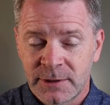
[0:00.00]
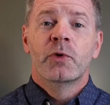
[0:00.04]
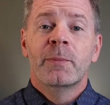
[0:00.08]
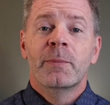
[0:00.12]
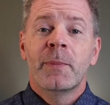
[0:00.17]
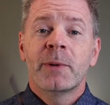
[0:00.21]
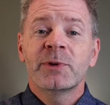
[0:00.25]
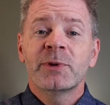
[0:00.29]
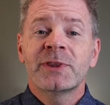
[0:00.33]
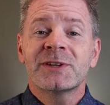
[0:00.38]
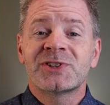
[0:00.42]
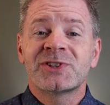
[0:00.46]

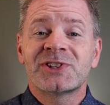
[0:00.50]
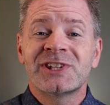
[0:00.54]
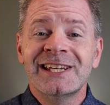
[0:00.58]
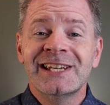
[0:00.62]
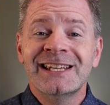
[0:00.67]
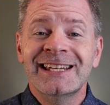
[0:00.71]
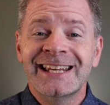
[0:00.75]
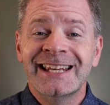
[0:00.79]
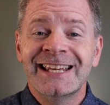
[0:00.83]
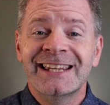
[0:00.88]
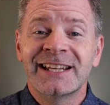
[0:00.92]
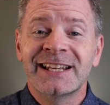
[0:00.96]
Remember the
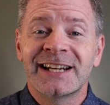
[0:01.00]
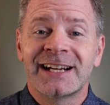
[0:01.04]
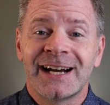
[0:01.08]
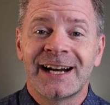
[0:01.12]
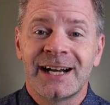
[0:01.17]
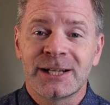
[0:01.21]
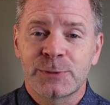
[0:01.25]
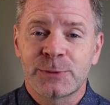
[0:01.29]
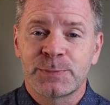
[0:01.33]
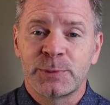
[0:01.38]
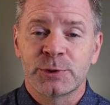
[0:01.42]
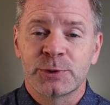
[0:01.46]
scene in the
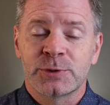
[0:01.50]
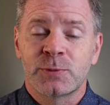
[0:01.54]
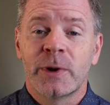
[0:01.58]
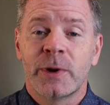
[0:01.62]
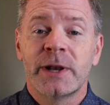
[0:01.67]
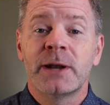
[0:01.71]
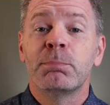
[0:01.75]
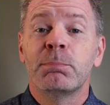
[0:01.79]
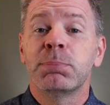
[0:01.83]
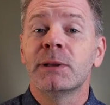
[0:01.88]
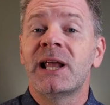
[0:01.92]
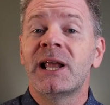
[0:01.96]
Gospels when
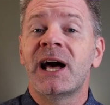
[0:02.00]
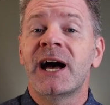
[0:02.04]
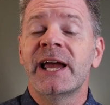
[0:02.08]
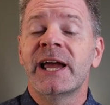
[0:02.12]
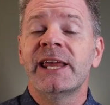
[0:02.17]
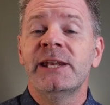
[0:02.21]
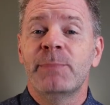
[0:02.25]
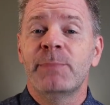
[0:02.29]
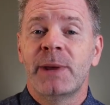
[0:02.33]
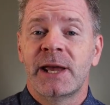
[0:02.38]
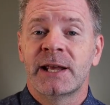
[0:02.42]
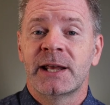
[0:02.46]
a
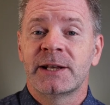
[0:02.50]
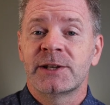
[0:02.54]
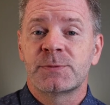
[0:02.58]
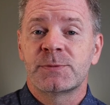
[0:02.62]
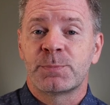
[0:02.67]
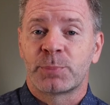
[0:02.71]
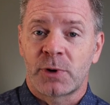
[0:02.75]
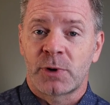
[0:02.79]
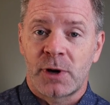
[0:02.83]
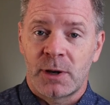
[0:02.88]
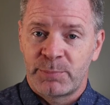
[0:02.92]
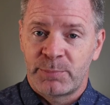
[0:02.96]
blind man is
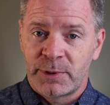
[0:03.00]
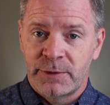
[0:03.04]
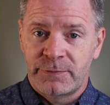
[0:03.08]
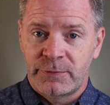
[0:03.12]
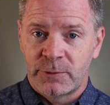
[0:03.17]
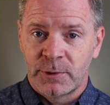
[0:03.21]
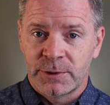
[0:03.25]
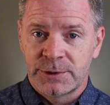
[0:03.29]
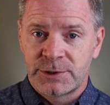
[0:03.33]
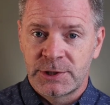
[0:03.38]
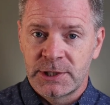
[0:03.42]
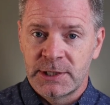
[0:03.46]
brought
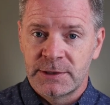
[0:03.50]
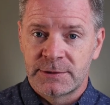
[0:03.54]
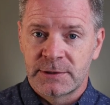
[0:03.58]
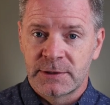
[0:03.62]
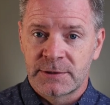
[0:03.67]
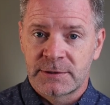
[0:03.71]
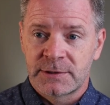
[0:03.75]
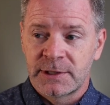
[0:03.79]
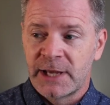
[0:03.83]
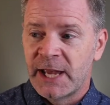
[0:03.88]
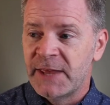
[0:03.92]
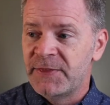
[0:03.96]
before
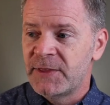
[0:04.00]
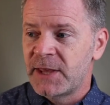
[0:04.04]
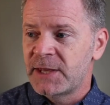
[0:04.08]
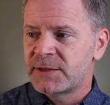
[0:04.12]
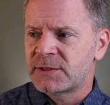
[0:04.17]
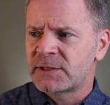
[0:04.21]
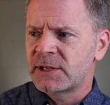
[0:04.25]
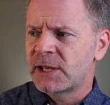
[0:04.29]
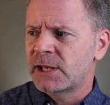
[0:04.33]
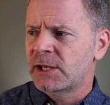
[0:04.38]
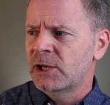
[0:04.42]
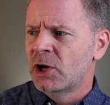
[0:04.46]
Jesus and they
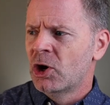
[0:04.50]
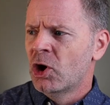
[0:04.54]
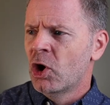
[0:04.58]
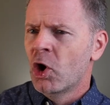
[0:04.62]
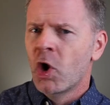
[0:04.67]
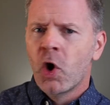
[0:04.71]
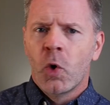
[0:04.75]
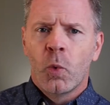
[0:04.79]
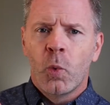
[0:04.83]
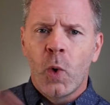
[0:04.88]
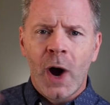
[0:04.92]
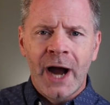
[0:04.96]
say,
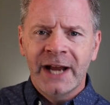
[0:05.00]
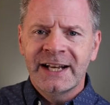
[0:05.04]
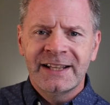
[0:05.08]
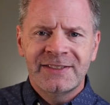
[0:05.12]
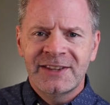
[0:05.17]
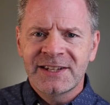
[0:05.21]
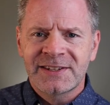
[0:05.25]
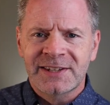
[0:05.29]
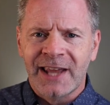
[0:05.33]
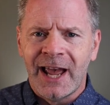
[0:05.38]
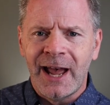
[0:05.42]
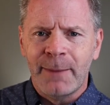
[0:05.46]
Why did
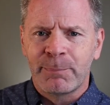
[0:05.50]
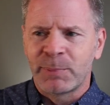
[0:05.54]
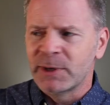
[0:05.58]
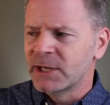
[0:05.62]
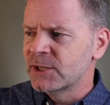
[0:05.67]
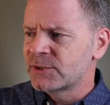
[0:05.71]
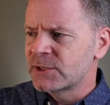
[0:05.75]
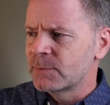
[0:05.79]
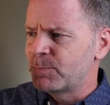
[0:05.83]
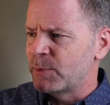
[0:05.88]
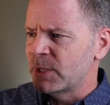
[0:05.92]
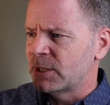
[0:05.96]
this happen?
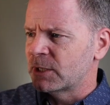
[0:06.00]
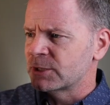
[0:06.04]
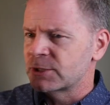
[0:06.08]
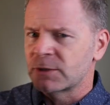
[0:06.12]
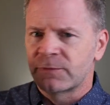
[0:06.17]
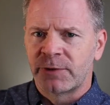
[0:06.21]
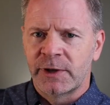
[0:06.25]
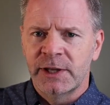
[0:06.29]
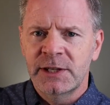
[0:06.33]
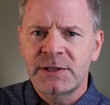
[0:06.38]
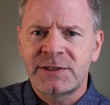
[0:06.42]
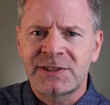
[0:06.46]
Is it because
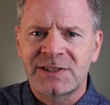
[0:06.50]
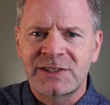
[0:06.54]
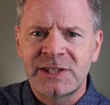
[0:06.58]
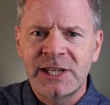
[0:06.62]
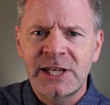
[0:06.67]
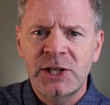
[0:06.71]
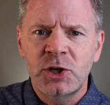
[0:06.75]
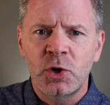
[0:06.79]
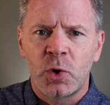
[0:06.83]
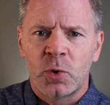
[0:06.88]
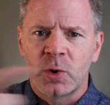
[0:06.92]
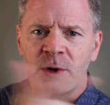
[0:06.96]
of his
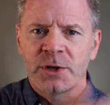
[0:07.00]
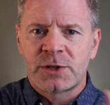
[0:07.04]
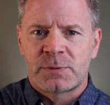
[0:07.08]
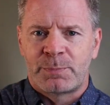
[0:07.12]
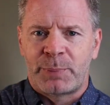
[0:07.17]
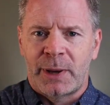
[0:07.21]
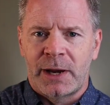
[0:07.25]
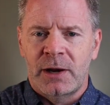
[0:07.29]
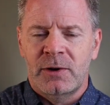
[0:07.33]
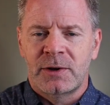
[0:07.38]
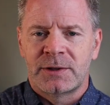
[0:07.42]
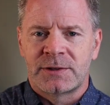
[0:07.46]
sin or his
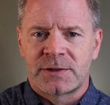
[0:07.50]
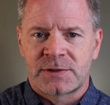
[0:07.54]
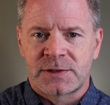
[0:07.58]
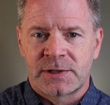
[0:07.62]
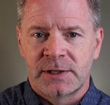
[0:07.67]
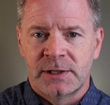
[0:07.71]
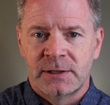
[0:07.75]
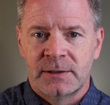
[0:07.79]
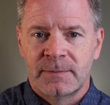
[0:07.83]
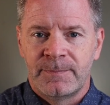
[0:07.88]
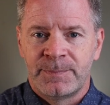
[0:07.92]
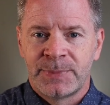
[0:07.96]
parents'
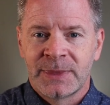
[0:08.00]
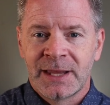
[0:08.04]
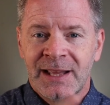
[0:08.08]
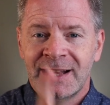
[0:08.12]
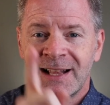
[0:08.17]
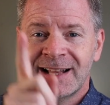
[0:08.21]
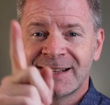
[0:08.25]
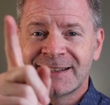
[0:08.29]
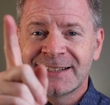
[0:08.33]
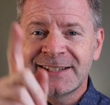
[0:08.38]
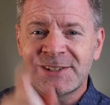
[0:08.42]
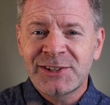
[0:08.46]
sin?
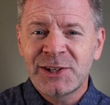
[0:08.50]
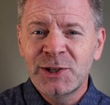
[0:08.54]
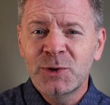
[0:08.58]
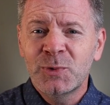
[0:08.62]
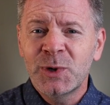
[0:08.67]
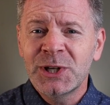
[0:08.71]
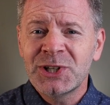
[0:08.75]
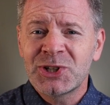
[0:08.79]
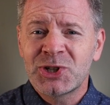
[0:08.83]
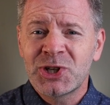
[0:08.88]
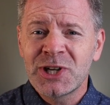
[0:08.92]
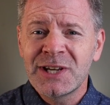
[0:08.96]
Listen to
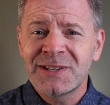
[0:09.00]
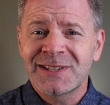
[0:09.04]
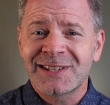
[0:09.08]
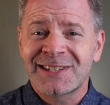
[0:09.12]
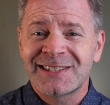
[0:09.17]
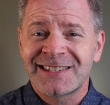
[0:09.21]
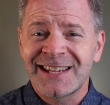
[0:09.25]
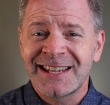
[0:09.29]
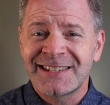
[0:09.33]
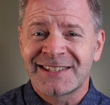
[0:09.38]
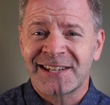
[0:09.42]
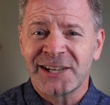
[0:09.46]
what Jesus
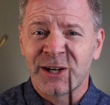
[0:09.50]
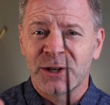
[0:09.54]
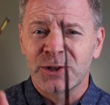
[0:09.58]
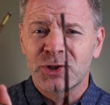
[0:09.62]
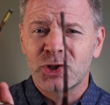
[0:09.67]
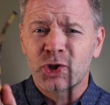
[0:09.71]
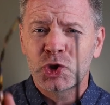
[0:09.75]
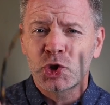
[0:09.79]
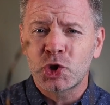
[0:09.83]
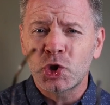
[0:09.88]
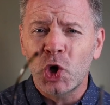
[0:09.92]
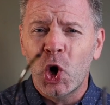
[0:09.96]
says here,
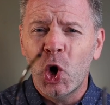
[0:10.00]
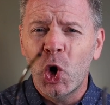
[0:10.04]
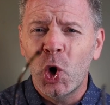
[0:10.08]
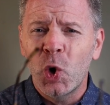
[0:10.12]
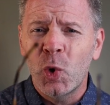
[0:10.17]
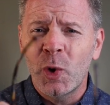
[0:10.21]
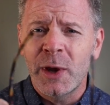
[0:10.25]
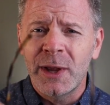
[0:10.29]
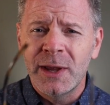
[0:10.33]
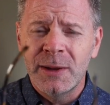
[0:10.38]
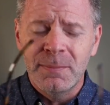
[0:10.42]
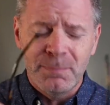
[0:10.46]

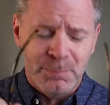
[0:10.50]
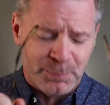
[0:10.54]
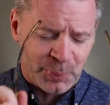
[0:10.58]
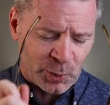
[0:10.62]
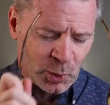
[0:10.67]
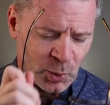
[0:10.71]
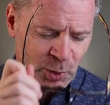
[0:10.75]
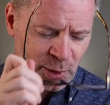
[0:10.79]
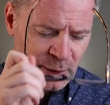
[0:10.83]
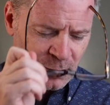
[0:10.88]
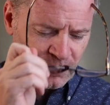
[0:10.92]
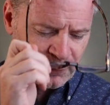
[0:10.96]
so
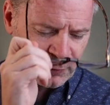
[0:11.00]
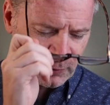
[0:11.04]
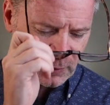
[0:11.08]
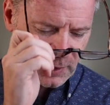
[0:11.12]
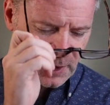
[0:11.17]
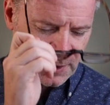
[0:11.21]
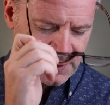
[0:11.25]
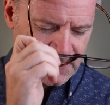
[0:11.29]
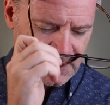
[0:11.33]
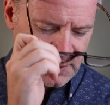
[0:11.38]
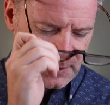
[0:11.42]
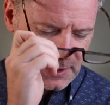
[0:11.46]
important for
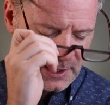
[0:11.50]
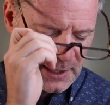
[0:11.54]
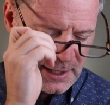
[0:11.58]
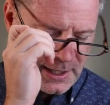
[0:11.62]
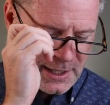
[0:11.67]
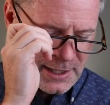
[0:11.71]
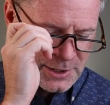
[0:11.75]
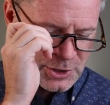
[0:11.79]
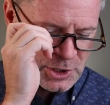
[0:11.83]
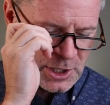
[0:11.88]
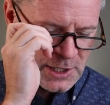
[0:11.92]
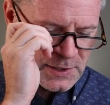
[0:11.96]
us.
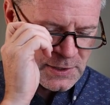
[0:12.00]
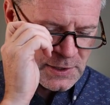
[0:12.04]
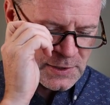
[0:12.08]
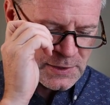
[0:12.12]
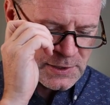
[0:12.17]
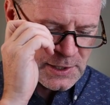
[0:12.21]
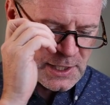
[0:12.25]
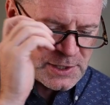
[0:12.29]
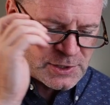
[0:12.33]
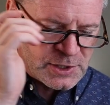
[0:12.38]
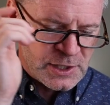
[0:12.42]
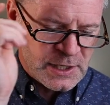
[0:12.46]
Jesus
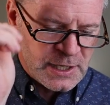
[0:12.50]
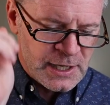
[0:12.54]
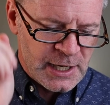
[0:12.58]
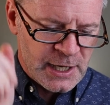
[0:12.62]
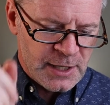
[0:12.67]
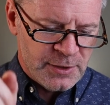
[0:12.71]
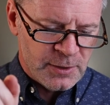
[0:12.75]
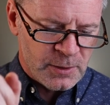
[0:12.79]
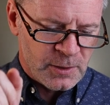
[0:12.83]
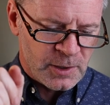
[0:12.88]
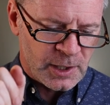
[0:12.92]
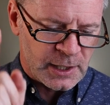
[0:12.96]
says,
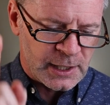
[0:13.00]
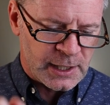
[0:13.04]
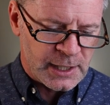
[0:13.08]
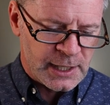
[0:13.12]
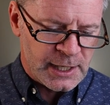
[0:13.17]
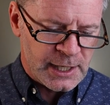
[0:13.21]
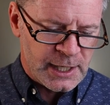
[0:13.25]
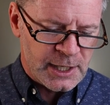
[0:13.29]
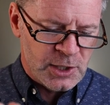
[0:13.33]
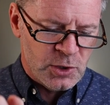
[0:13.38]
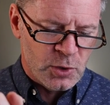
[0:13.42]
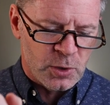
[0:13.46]
Neither
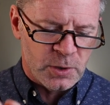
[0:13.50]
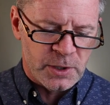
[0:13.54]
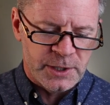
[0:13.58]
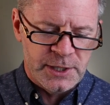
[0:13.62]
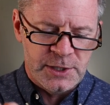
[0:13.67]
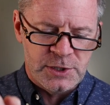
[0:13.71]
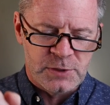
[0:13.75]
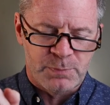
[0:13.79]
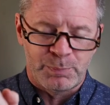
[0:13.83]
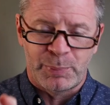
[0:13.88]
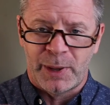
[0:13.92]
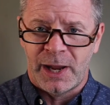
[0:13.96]
he nor
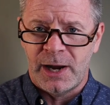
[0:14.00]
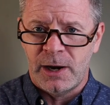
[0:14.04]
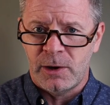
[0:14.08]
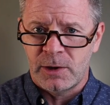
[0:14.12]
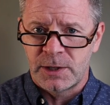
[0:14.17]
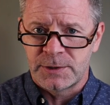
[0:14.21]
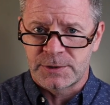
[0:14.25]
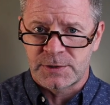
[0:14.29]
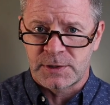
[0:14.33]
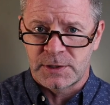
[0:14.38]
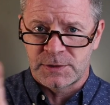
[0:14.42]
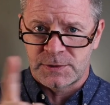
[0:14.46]
his
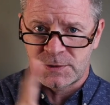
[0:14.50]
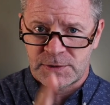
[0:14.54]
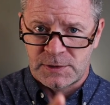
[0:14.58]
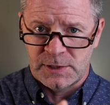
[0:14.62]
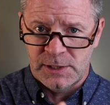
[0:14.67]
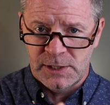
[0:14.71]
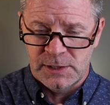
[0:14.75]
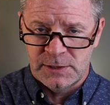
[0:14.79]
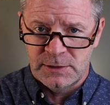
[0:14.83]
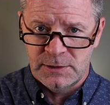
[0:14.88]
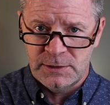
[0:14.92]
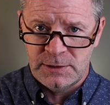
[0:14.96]
parents
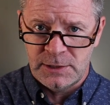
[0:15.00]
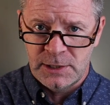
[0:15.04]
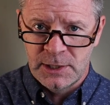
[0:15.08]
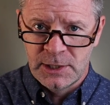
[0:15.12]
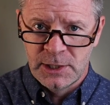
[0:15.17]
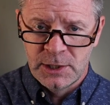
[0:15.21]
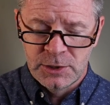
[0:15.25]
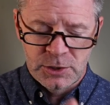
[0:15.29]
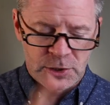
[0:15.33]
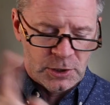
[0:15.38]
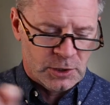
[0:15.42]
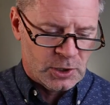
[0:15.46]
sinned
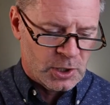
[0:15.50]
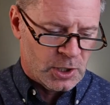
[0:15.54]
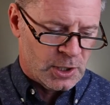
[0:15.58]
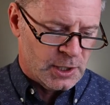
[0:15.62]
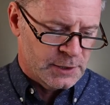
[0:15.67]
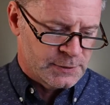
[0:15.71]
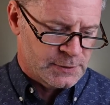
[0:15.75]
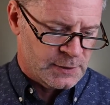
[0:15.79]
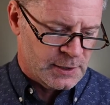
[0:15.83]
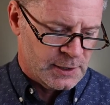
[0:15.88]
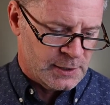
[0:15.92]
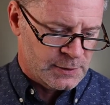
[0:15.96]
to
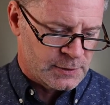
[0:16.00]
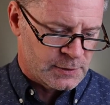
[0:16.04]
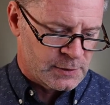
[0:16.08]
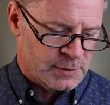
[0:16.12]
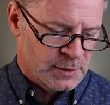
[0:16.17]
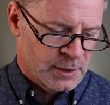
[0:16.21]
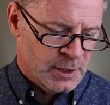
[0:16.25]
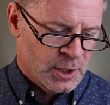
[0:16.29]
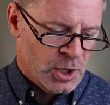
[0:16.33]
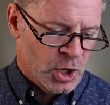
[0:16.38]
cause this.